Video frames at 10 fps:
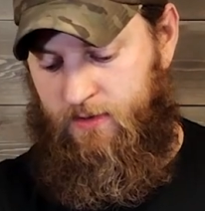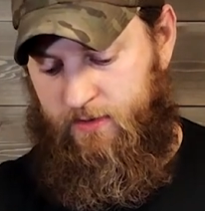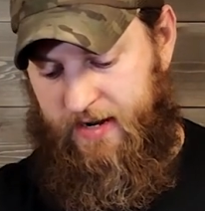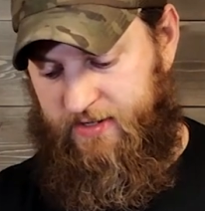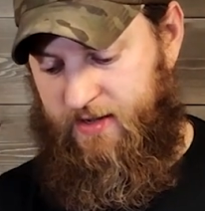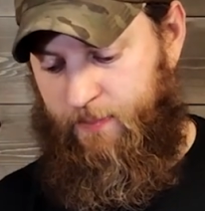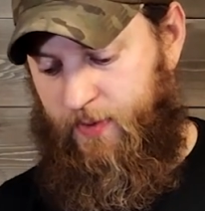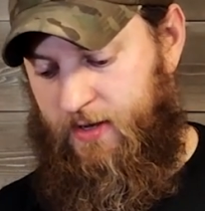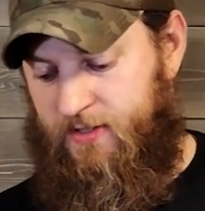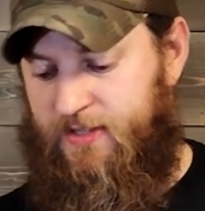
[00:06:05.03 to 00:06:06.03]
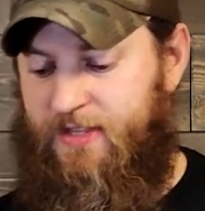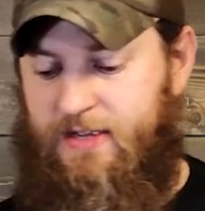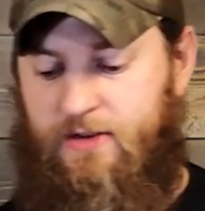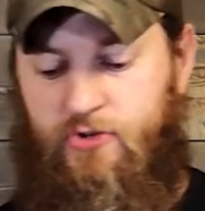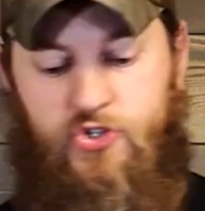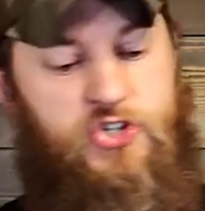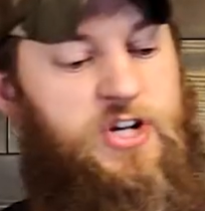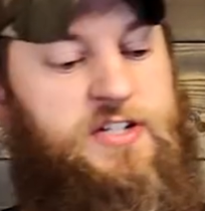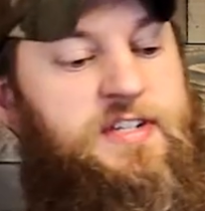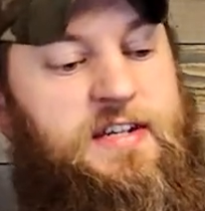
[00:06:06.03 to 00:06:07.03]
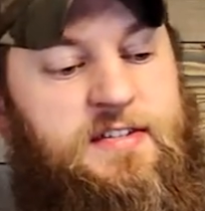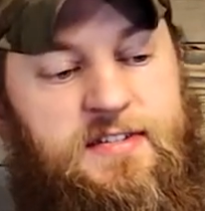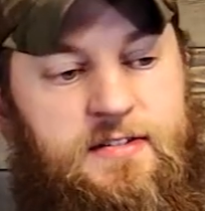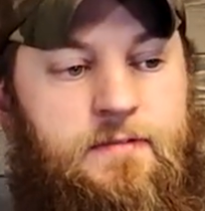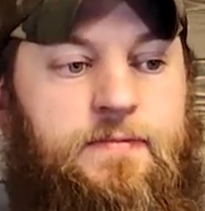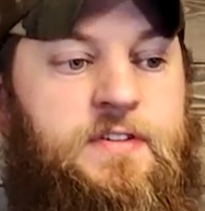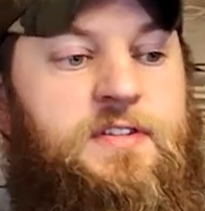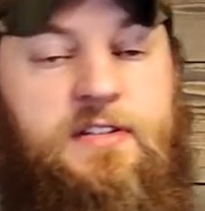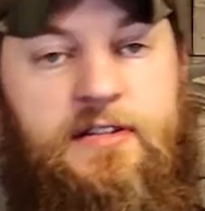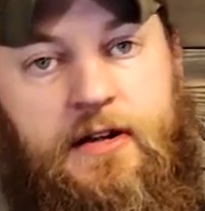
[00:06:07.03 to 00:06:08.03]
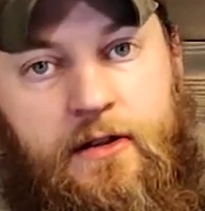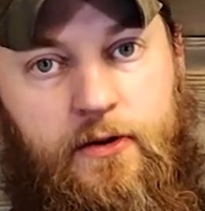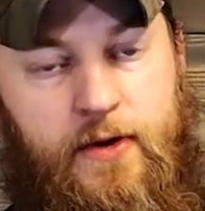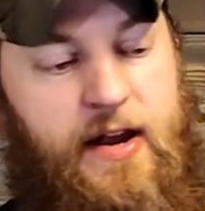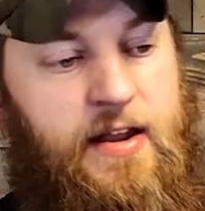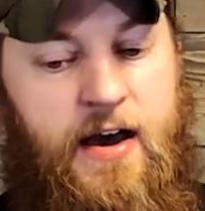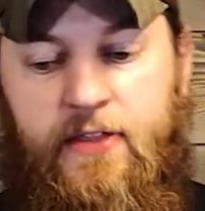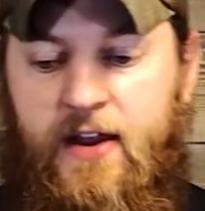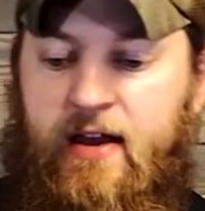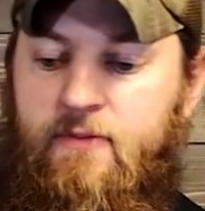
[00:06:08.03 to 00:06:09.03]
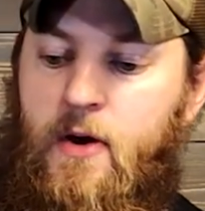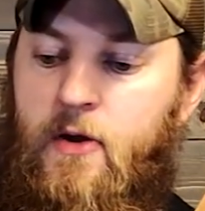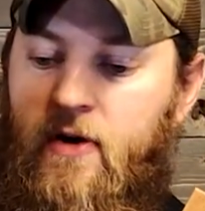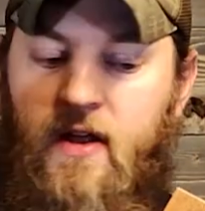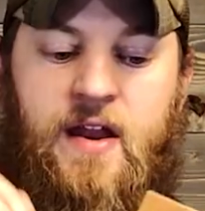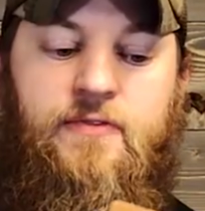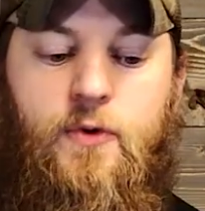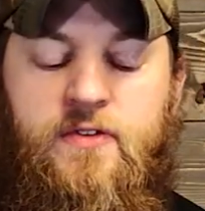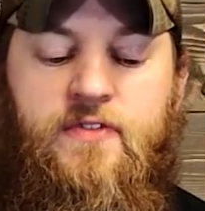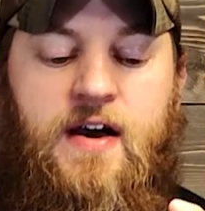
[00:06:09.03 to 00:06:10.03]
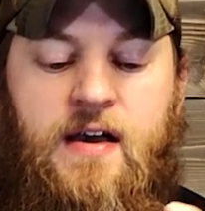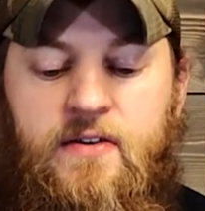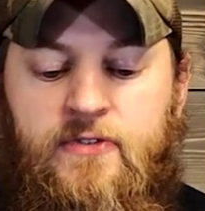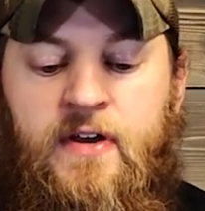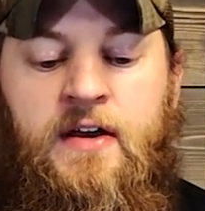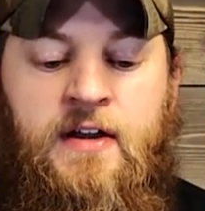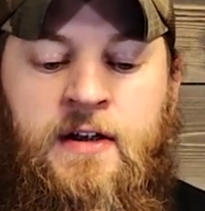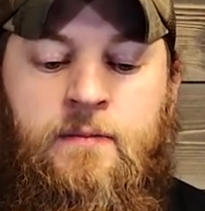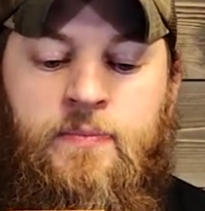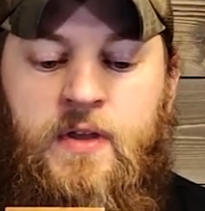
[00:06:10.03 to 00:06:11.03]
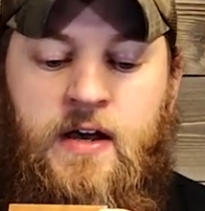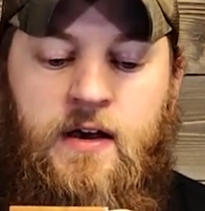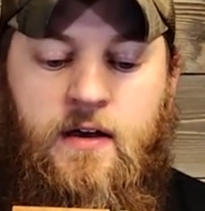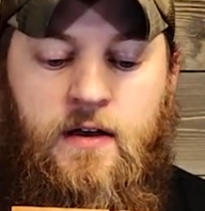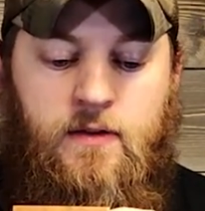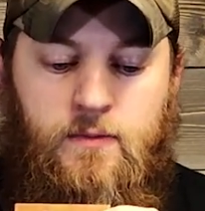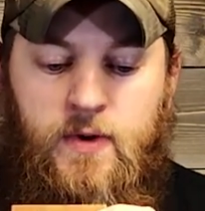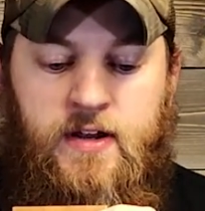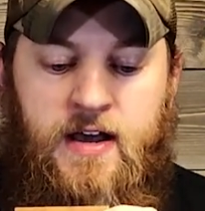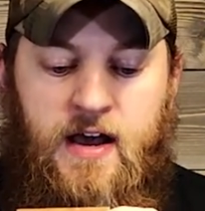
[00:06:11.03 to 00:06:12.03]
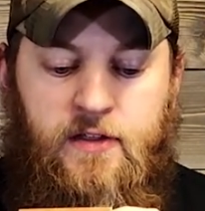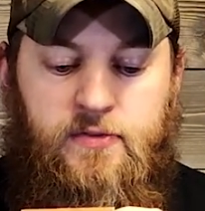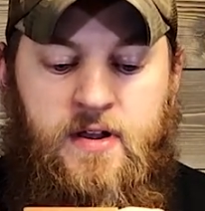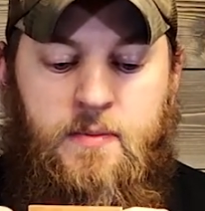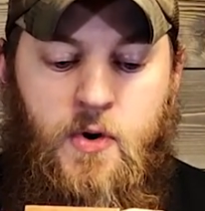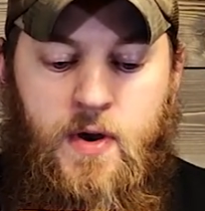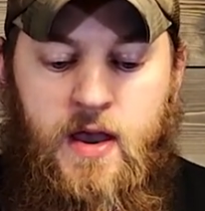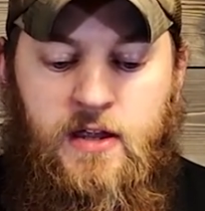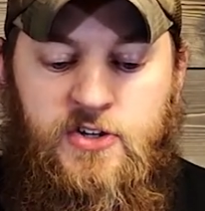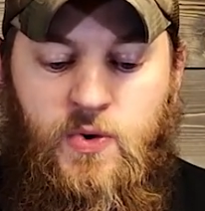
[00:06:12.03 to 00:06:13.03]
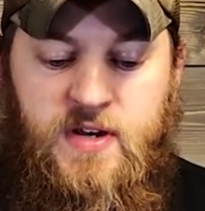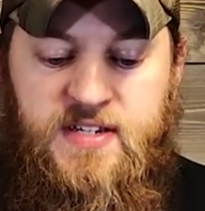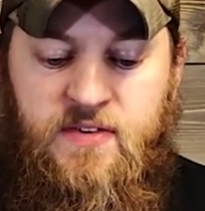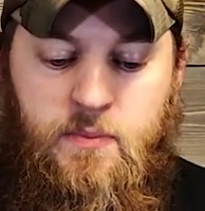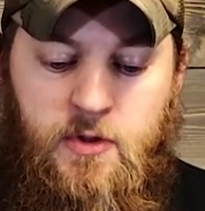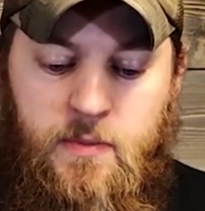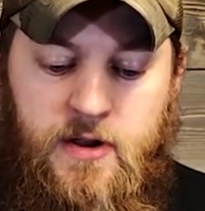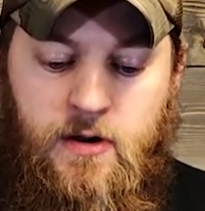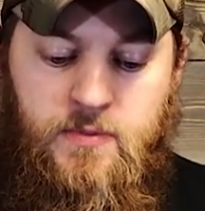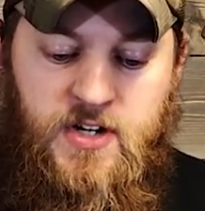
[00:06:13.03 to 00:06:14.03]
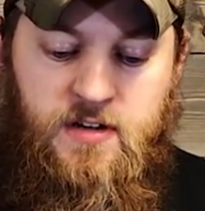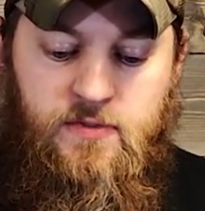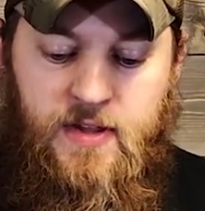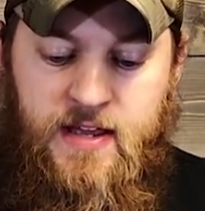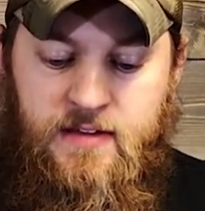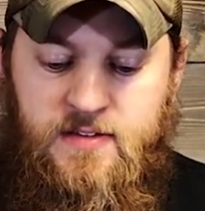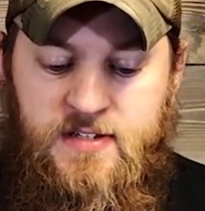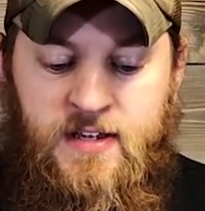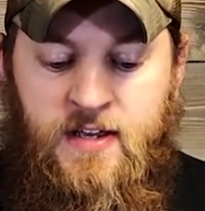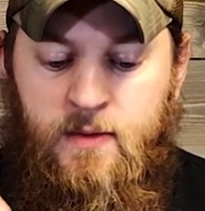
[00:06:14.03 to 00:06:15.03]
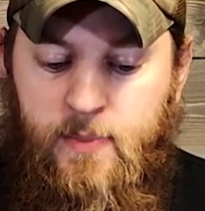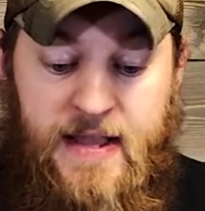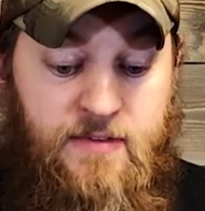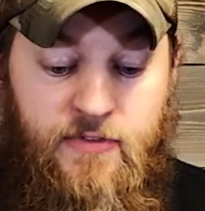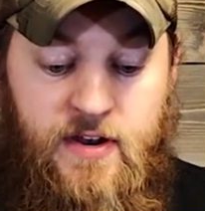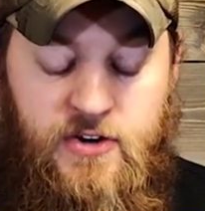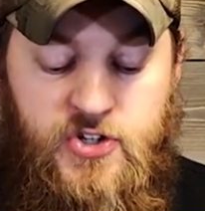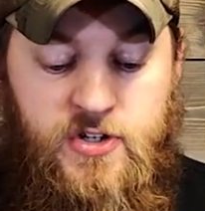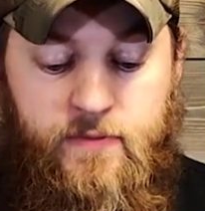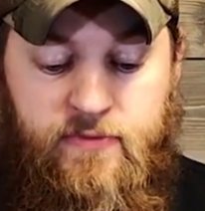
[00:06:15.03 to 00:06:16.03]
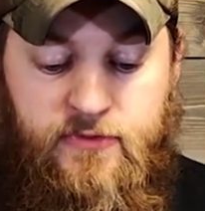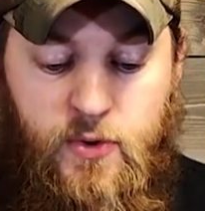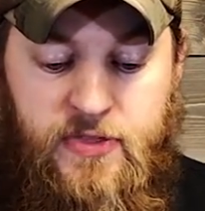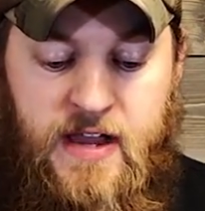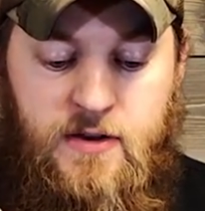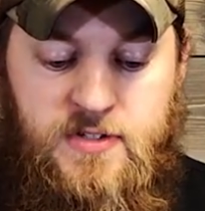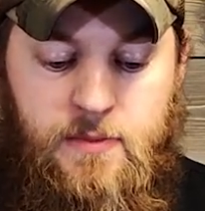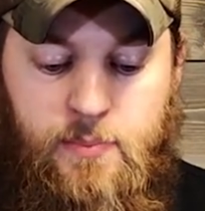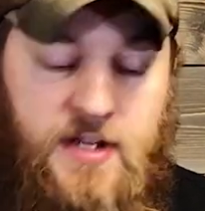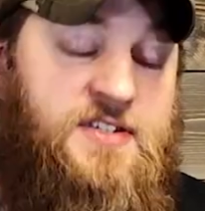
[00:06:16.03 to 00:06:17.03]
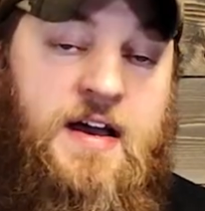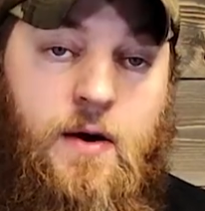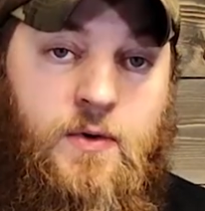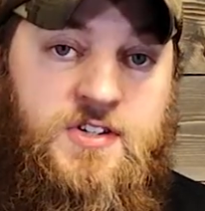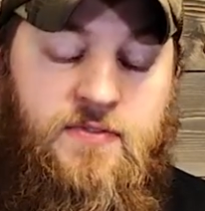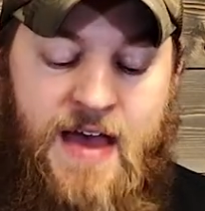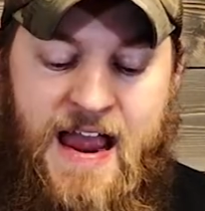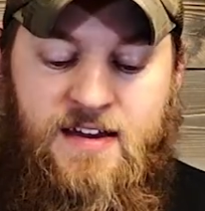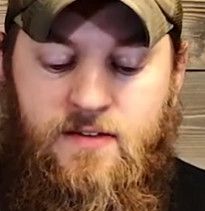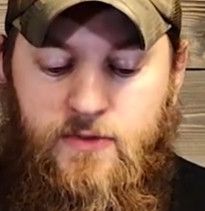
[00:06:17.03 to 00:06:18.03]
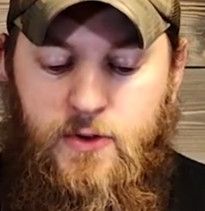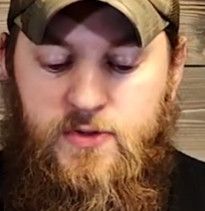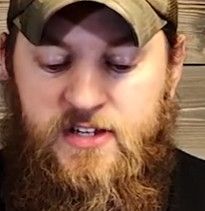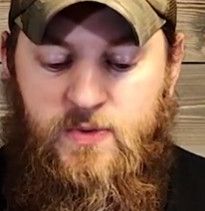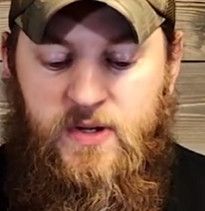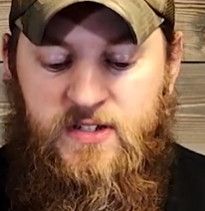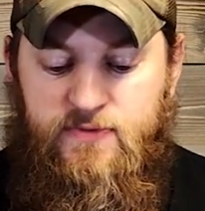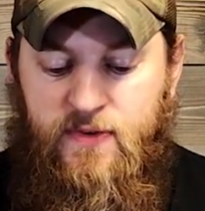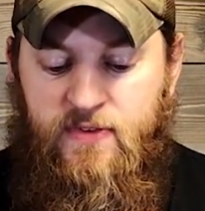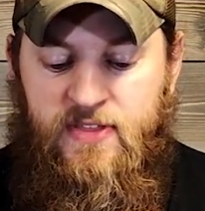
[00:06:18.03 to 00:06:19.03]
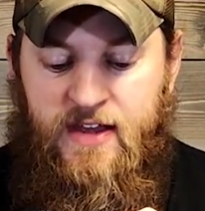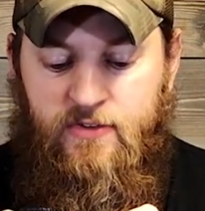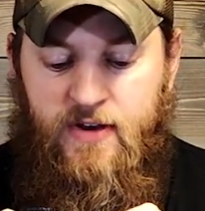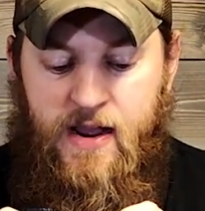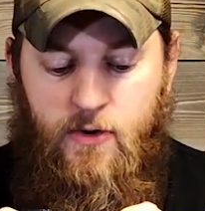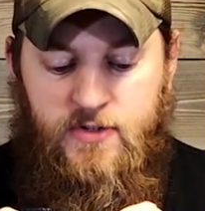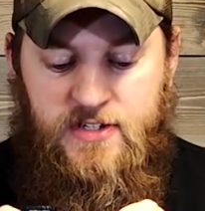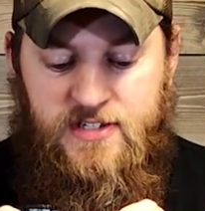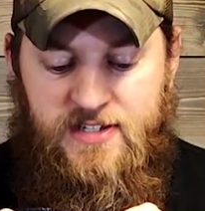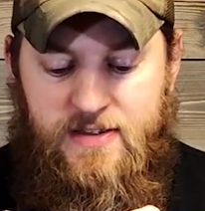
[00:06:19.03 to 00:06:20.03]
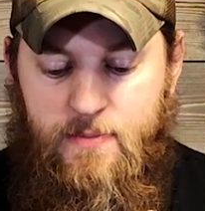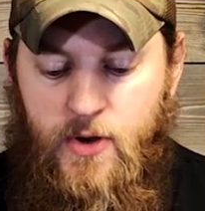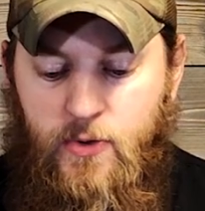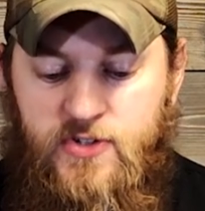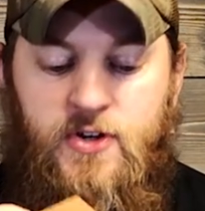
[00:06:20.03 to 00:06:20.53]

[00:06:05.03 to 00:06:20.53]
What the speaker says: Next up is the Justice. This is their little red dot that I have mounted on a 45 red dot 3 MOA 27mm objective lens, black finish, 4,000 plus hours of active use as well as 50,000 hours in sleep mode.